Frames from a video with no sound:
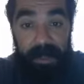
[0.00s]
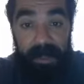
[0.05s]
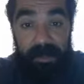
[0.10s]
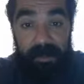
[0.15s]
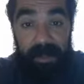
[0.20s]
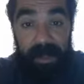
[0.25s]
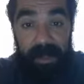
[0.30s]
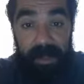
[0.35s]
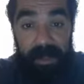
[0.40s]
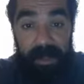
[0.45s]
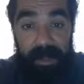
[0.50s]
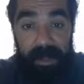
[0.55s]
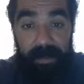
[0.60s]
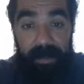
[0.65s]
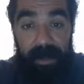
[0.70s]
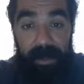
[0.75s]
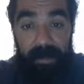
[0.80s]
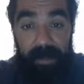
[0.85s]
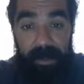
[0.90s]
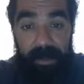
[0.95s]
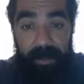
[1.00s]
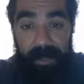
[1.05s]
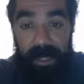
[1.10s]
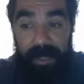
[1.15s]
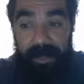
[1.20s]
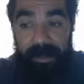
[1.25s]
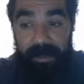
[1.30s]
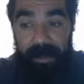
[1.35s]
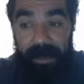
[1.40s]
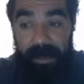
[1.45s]
much money and have that big
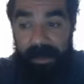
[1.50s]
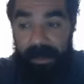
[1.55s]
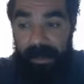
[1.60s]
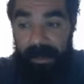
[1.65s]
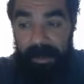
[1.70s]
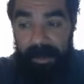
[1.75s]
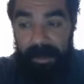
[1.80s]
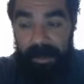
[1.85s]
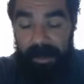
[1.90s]
blind spots.